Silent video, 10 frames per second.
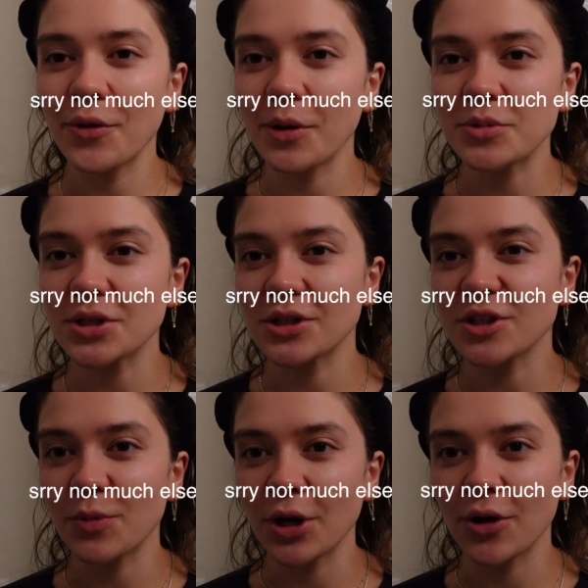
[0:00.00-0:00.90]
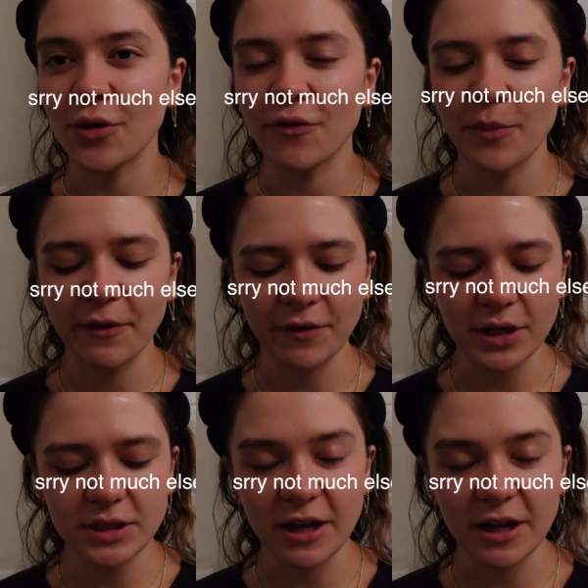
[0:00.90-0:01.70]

I'm just gonna spray it all over my face.